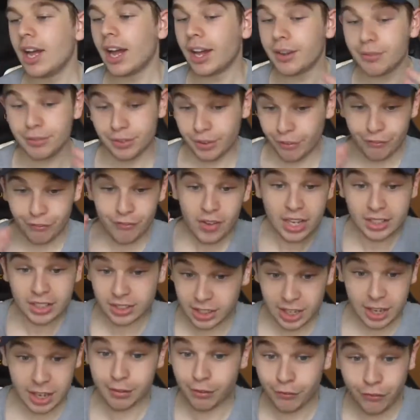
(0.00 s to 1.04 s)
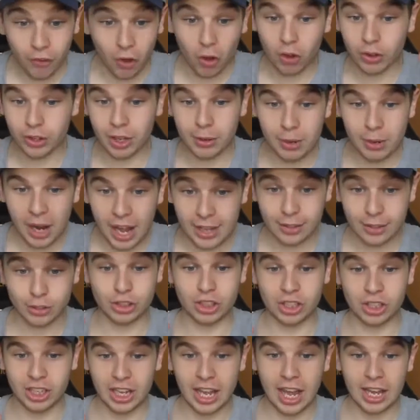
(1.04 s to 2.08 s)
And the fact that I thought they were
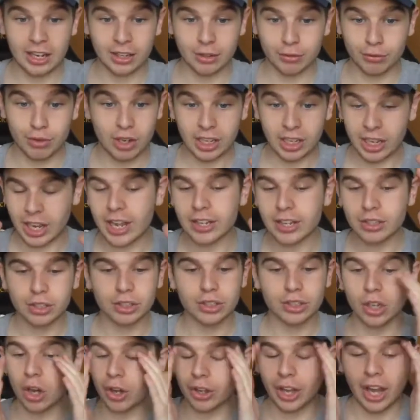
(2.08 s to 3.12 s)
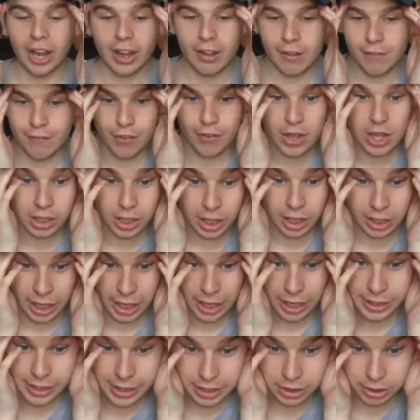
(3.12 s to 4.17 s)
actually going to get out of the relegation zone, I feel like
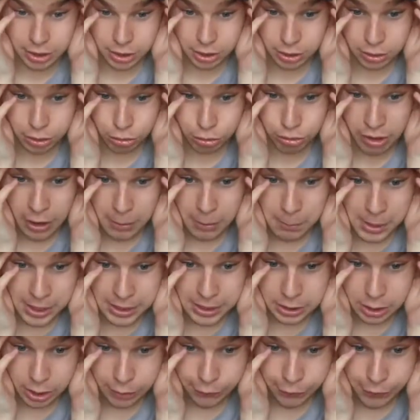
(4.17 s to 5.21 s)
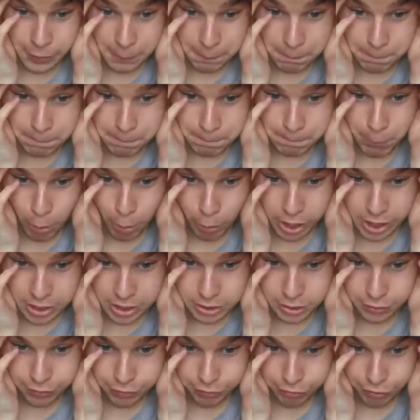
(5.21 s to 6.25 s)
I need to drown myself in a
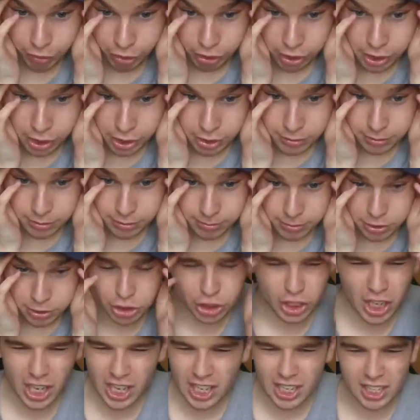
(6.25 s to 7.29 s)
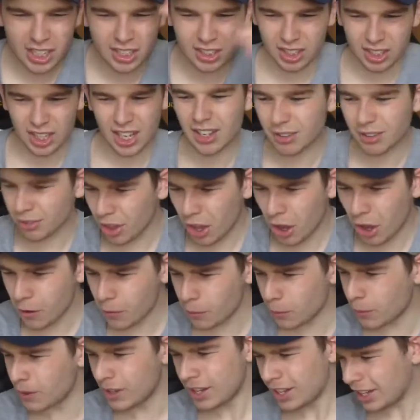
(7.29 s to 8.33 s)
bucket of fucking cheese. I
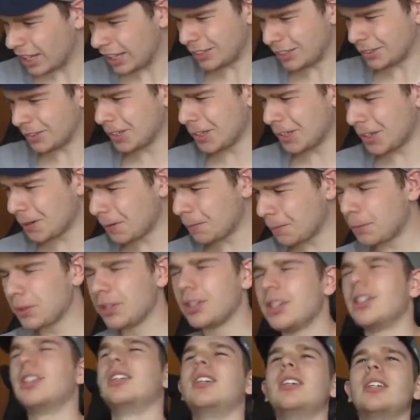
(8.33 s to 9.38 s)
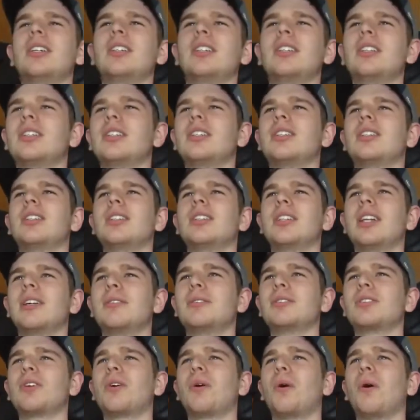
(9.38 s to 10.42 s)
don't know, but oh, that
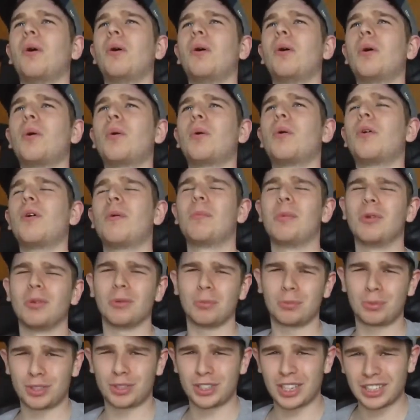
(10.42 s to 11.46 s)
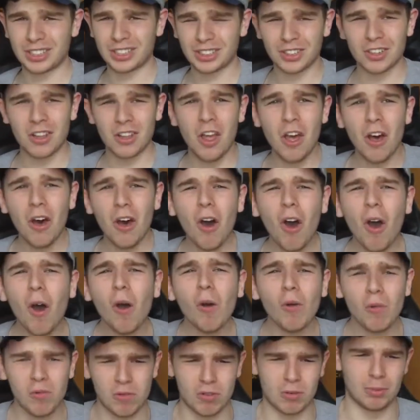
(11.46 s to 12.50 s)
was a horrible prediction.
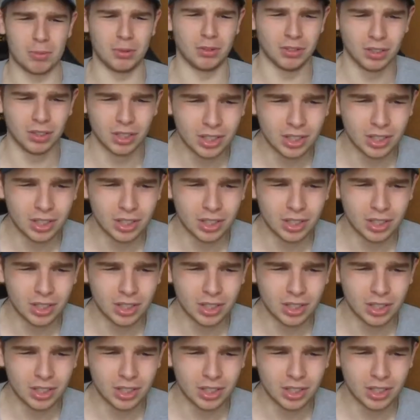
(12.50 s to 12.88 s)
Horrible.